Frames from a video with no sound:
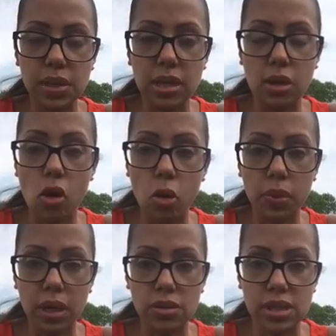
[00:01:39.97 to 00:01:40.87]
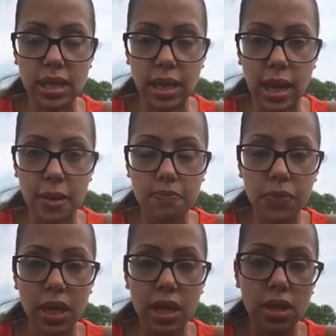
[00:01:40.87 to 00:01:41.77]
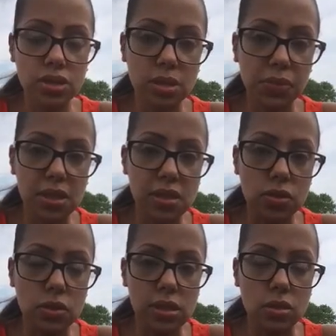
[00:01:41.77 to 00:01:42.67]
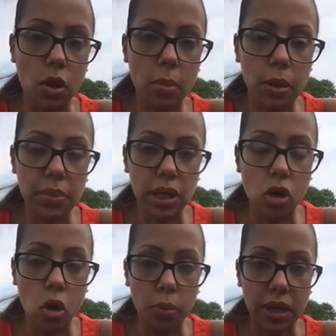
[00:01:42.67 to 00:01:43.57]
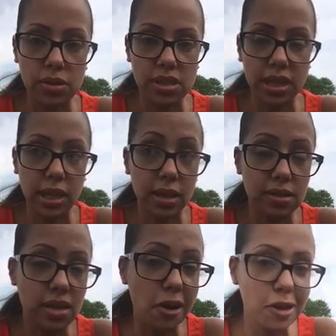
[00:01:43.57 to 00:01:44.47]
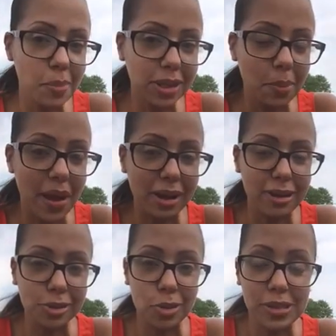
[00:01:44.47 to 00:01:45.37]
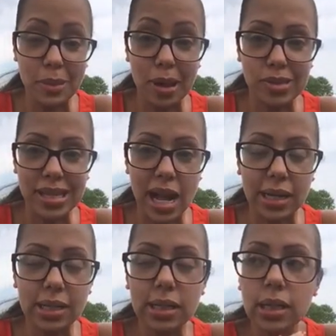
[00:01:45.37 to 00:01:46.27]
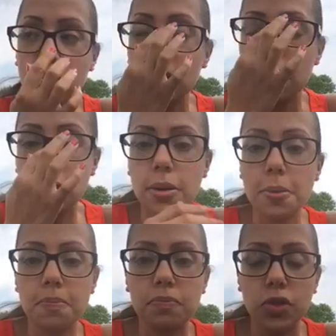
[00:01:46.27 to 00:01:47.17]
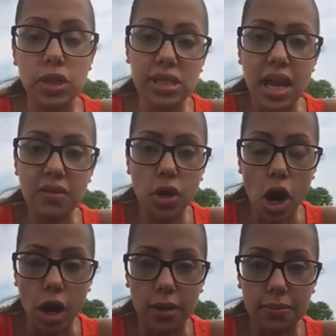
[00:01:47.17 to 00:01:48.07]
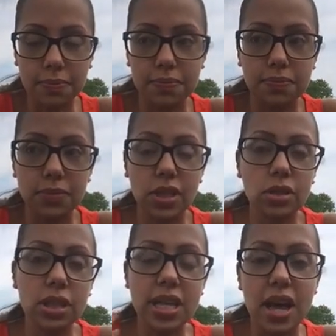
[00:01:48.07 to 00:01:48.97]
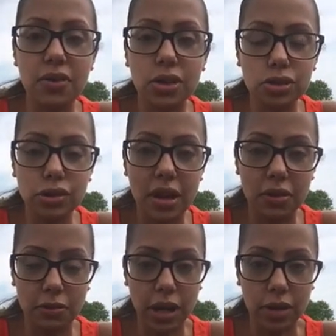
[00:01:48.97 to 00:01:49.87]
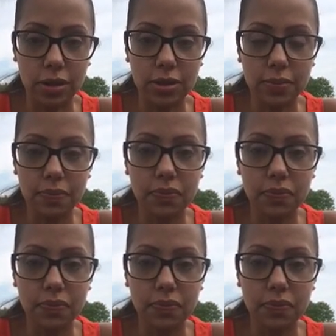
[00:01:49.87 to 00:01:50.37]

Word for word: being a home care CNA. Here's some things that you need to know about being a home care CNA. Sorry about the background noise, I'm outside. You need to have a car. You need to have a good driving record.